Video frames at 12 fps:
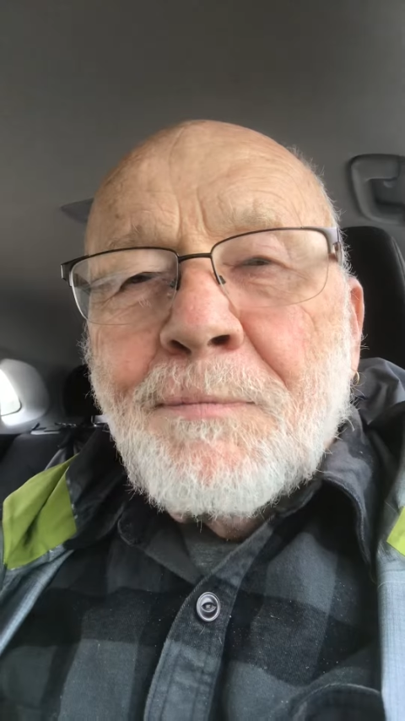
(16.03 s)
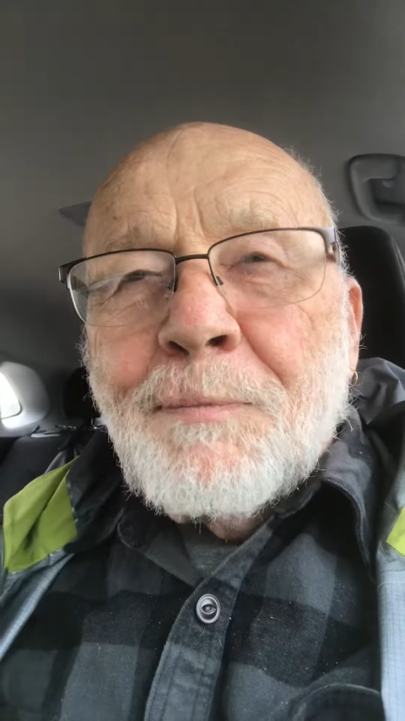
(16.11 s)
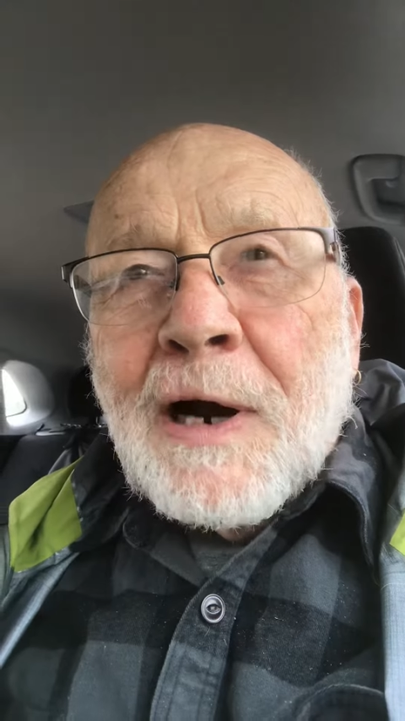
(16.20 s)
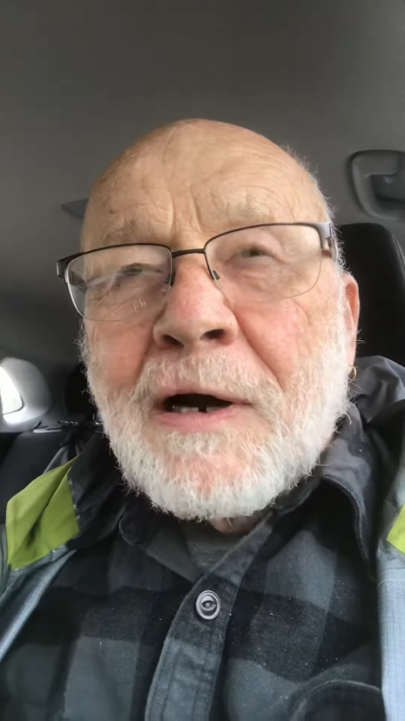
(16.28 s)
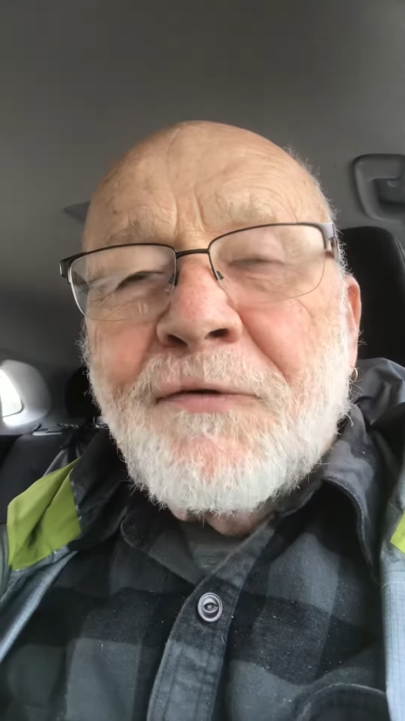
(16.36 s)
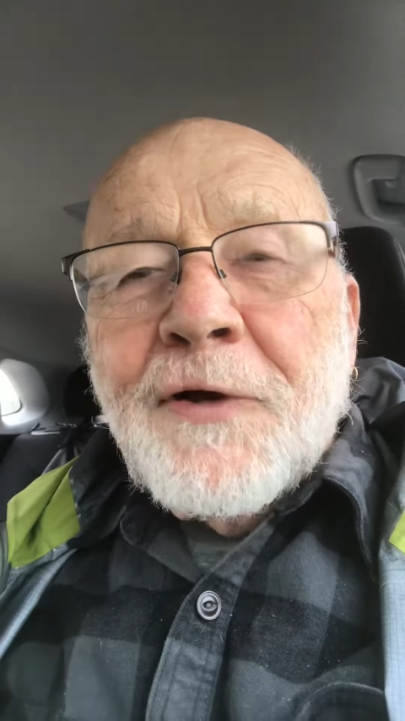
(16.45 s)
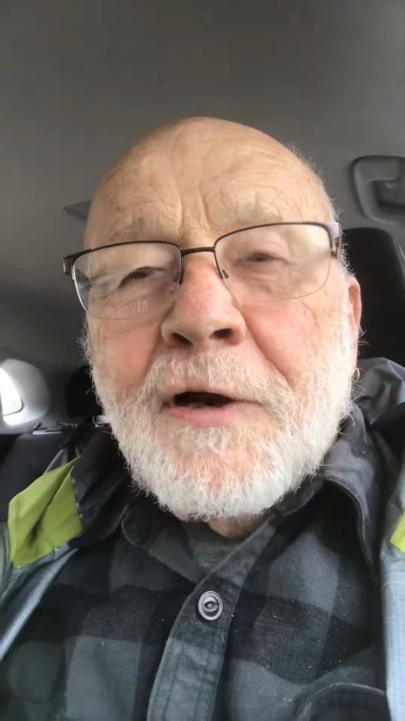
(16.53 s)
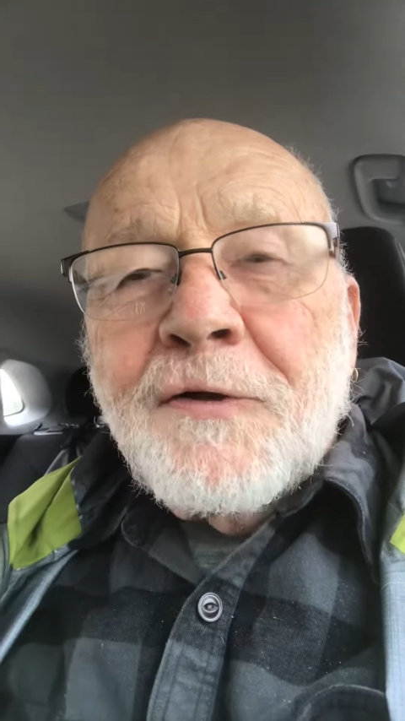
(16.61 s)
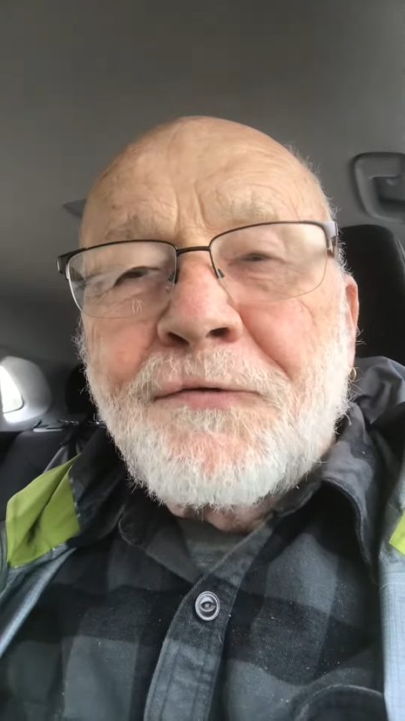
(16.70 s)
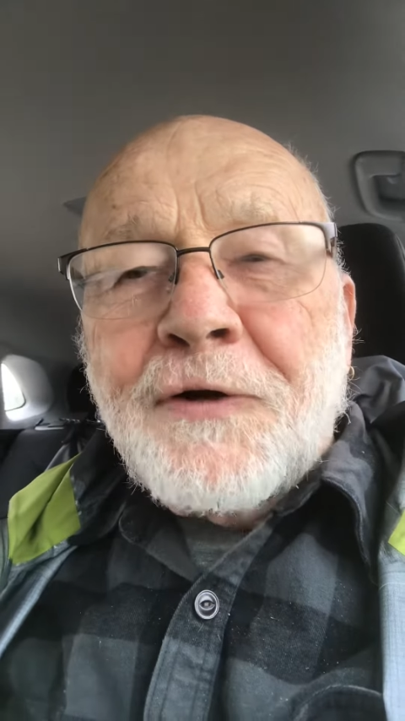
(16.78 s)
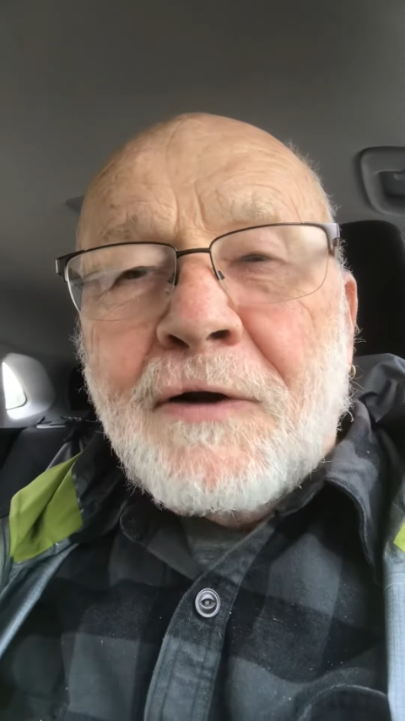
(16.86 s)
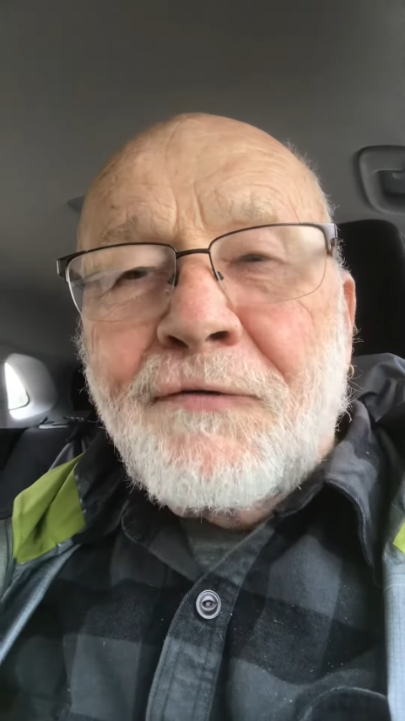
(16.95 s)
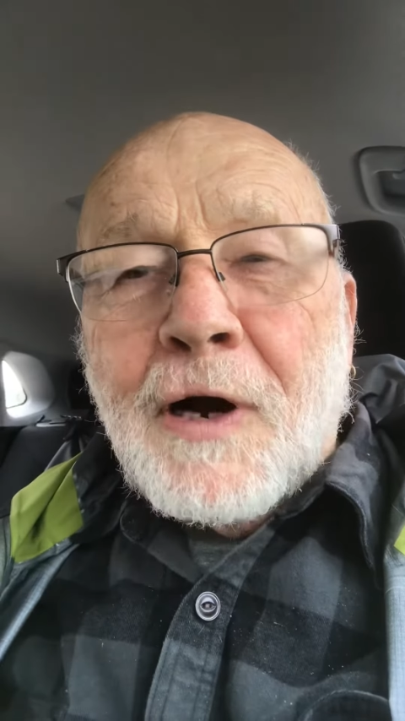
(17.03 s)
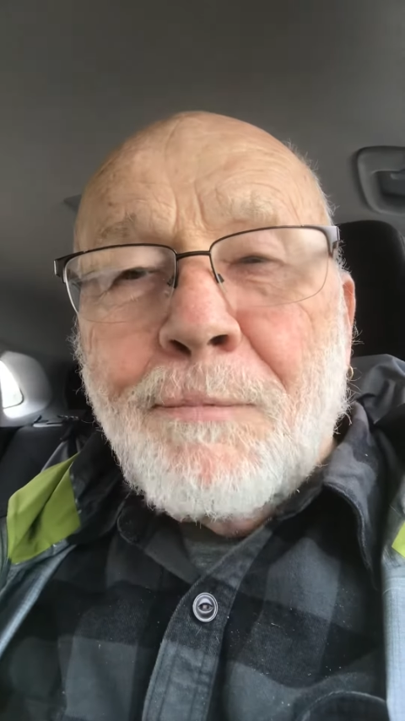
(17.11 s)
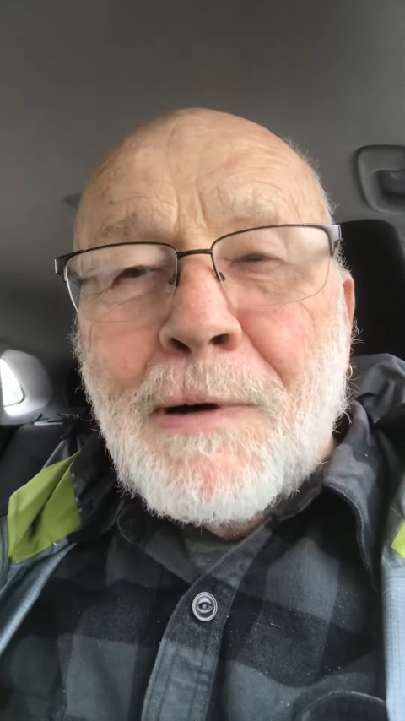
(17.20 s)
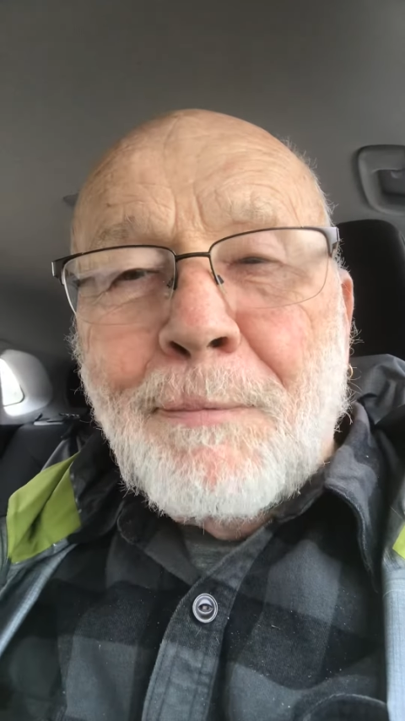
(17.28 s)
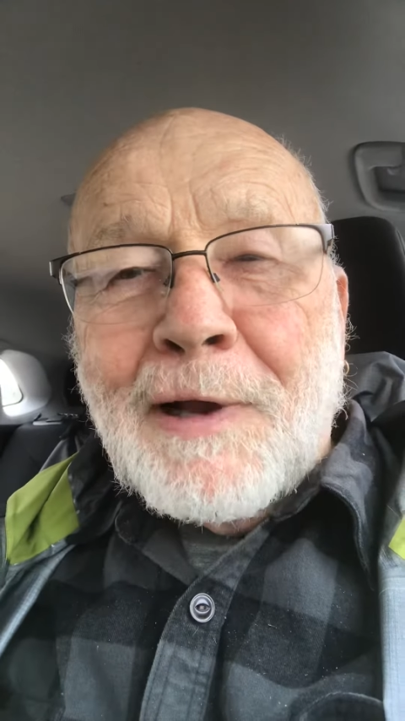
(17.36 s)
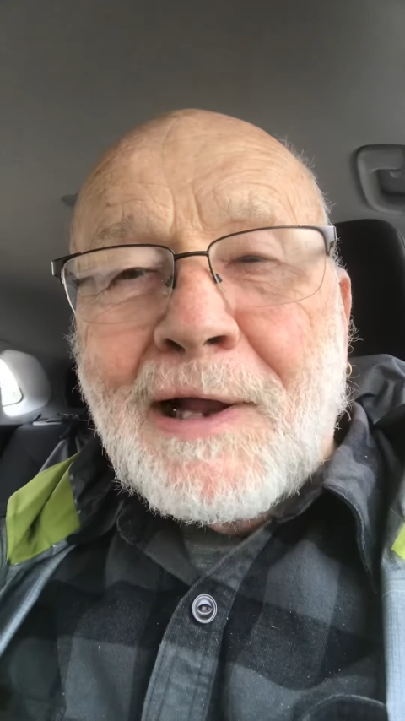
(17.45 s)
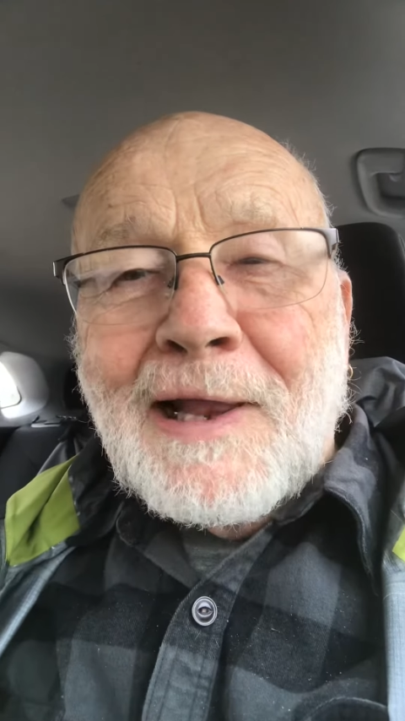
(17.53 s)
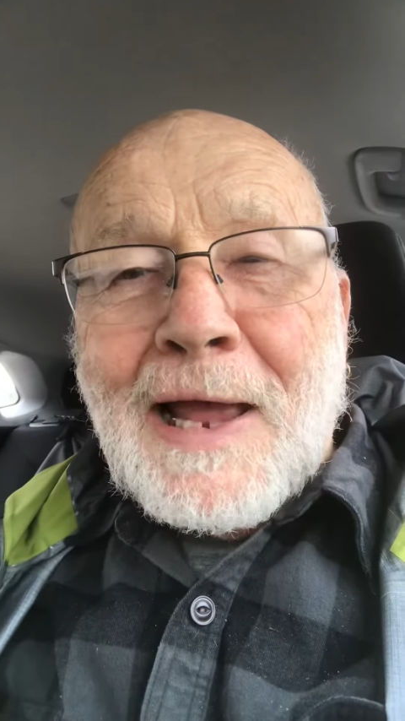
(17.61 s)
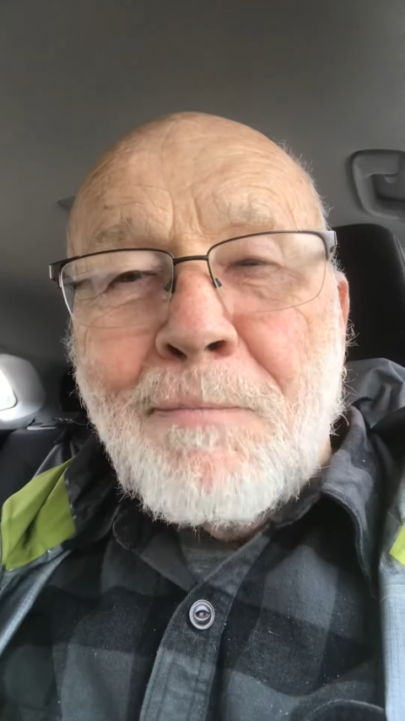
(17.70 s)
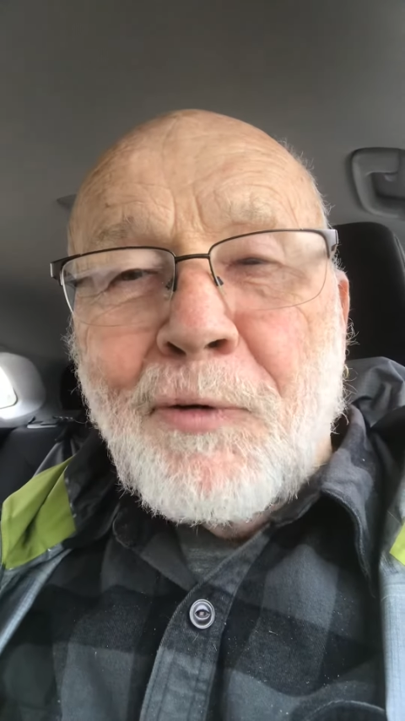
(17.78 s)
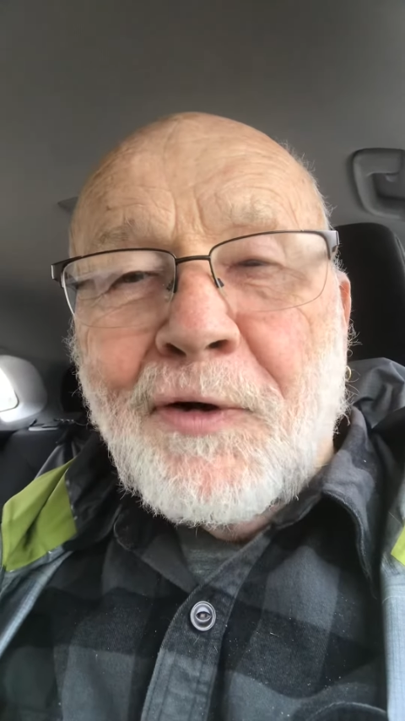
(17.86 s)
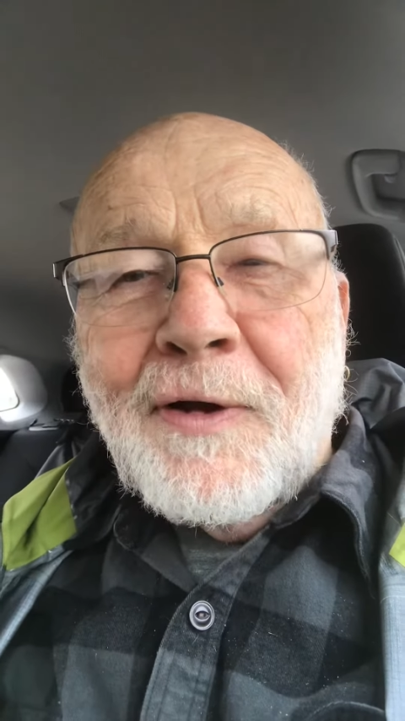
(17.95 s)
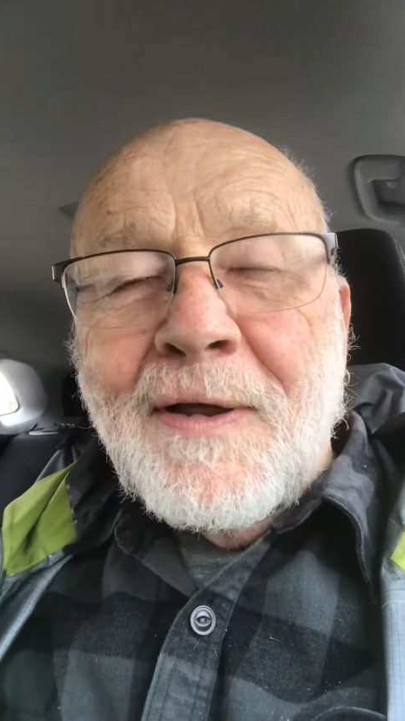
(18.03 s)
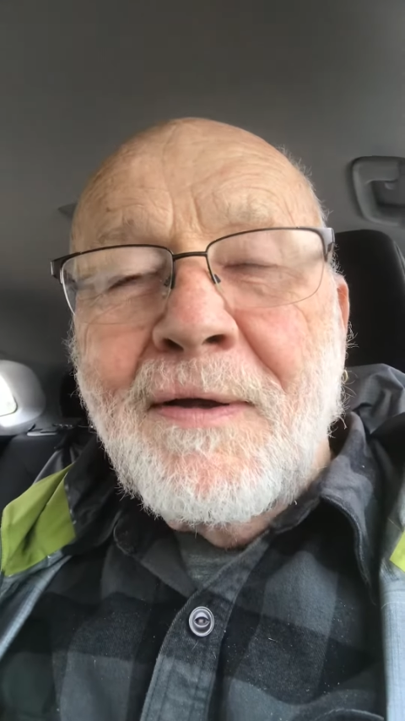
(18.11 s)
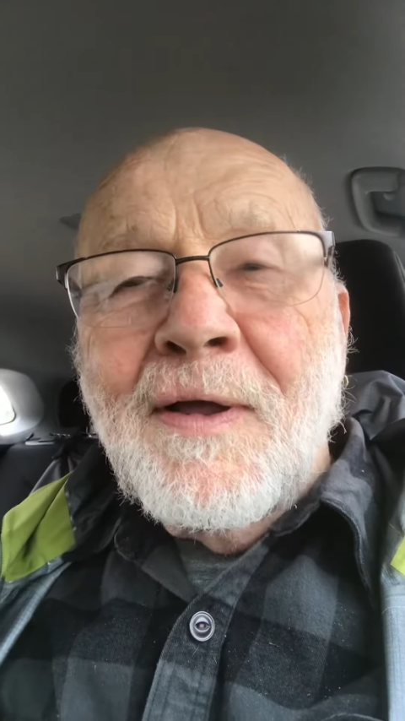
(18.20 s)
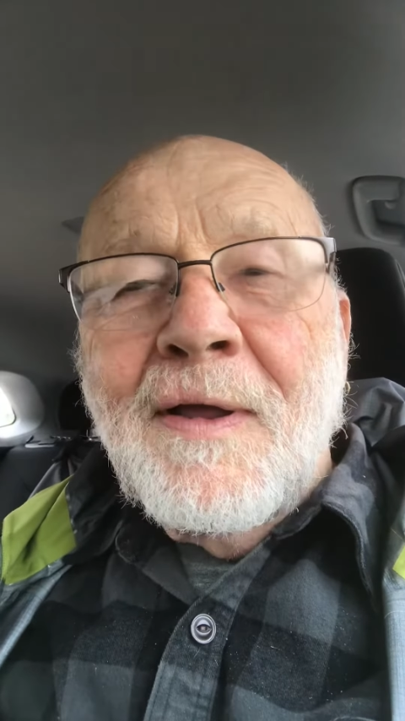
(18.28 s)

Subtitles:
Barneveld in front of our public library,